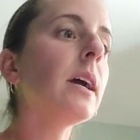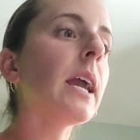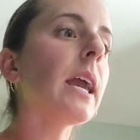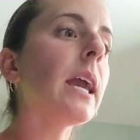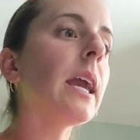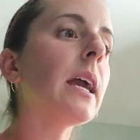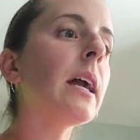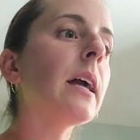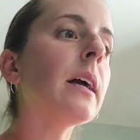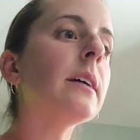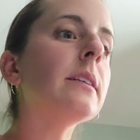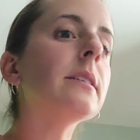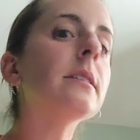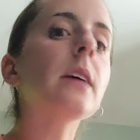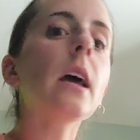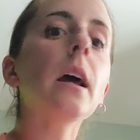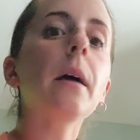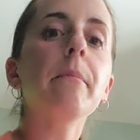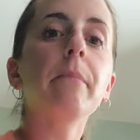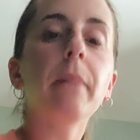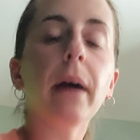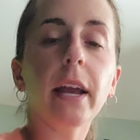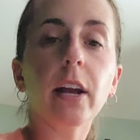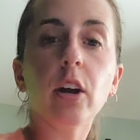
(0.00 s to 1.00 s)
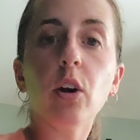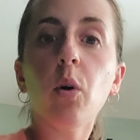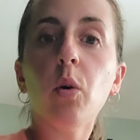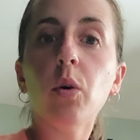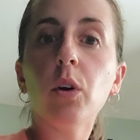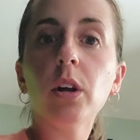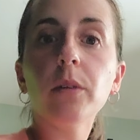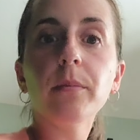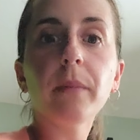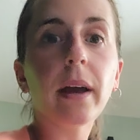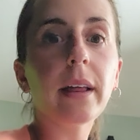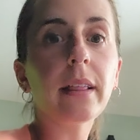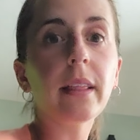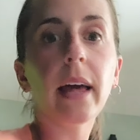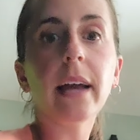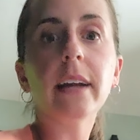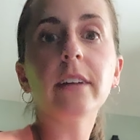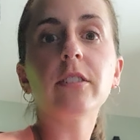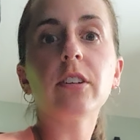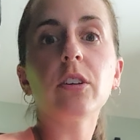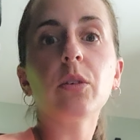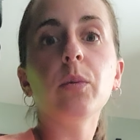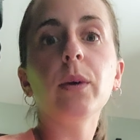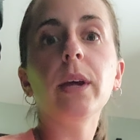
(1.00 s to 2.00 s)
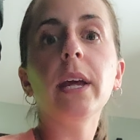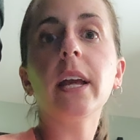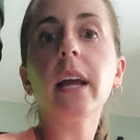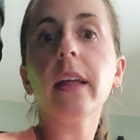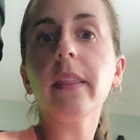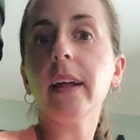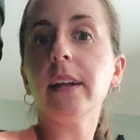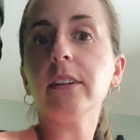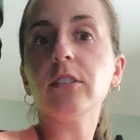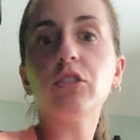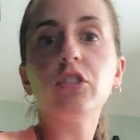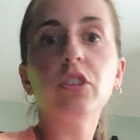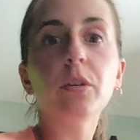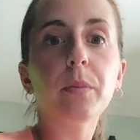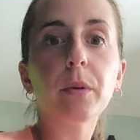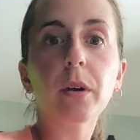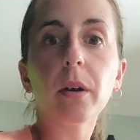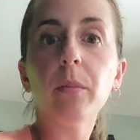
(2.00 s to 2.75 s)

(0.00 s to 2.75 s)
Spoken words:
and my core and my legs are weak, and that's super